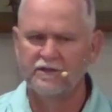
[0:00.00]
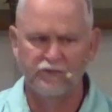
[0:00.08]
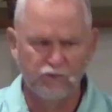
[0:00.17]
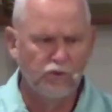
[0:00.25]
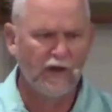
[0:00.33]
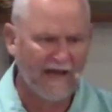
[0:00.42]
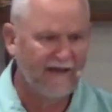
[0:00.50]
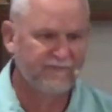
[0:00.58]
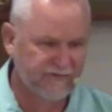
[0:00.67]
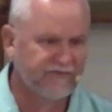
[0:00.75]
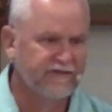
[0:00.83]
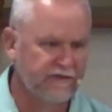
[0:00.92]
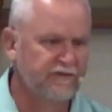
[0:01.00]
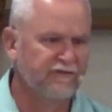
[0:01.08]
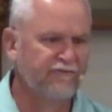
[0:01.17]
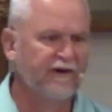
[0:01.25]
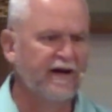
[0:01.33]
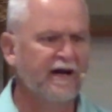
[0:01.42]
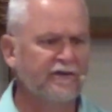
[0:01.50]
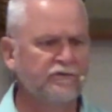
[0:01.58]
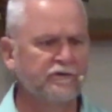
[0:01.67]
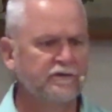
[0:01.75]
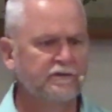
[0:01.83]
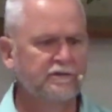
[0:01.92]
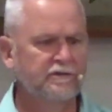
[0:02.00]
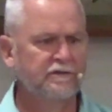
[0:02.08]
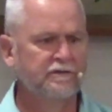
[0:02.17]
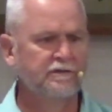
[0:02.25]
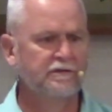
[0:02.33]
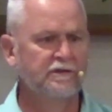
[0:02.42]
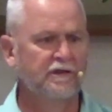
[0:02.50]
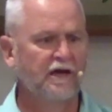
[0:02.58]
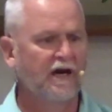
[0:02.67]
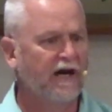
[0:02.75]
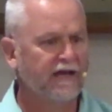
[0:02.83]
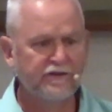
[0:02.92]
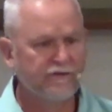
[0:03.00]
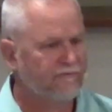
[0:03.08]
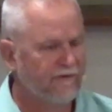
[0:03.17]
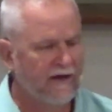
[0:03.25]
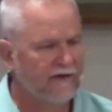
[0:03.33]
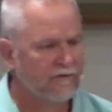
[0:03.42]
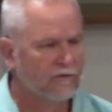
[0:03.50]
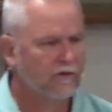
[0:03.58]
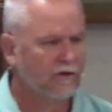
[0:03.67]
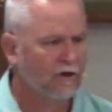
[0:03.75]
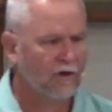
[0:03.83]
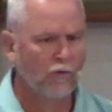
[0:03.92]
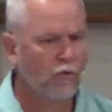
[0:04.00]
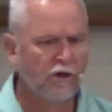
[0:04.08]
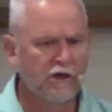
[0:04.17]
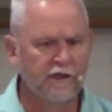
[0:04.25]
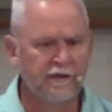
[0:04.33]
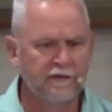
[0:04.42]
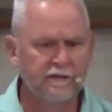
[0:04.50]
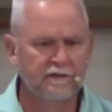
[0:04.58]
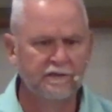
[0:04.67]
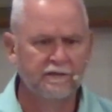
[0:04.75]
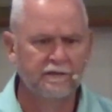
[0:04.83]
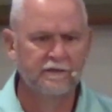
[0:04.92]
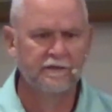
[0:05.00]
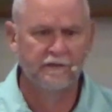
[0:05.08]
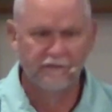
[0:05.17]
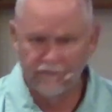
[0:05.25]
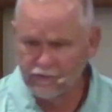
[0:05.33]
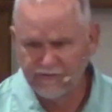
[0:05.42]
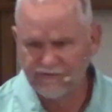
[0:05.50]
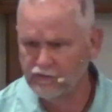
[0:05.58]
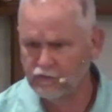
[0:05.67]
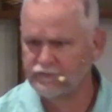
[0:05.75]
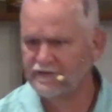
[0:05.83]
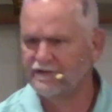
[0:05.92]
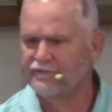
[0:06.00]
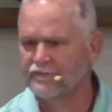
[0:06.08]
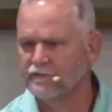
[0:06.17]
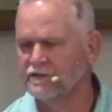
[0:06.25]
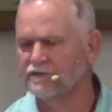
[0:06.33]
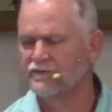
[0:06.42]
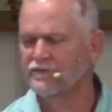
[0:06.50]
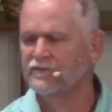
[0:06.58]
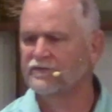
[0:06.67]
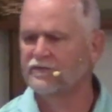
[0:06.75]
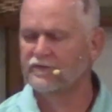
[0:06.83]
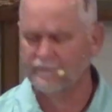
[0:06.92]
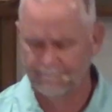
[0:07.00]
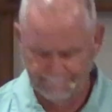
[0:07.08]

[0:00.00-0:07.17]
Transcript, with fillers: you have seen the Father. I and the Father are one. There is no difference.